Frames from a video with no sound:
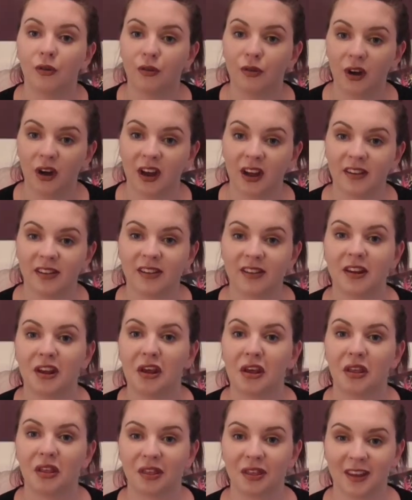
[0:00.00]
first
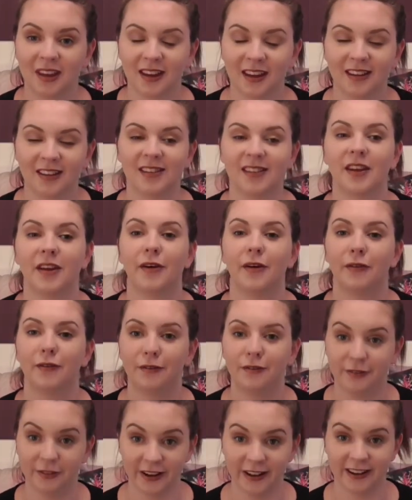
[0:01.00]
things
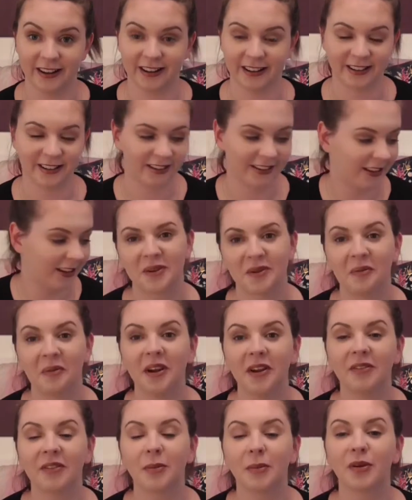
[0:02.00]
first,
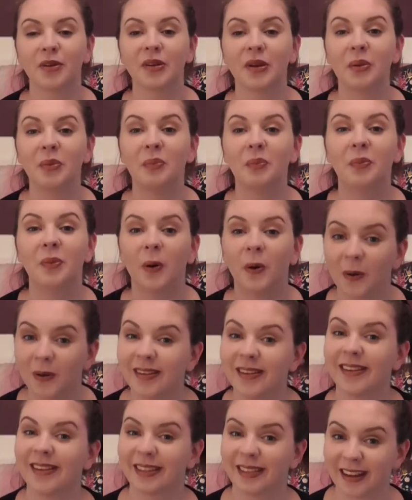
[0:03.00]
one of the most
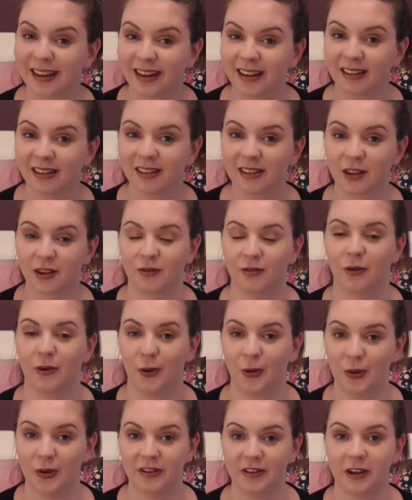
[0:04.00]
important things for
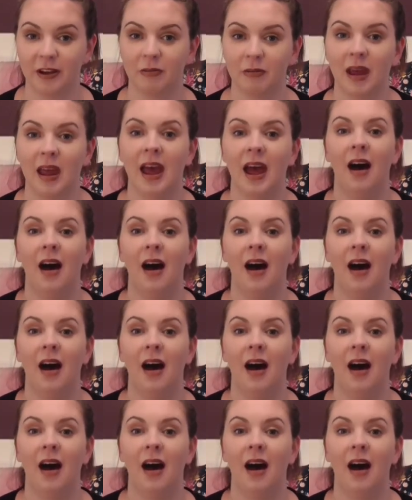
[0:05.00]
autumn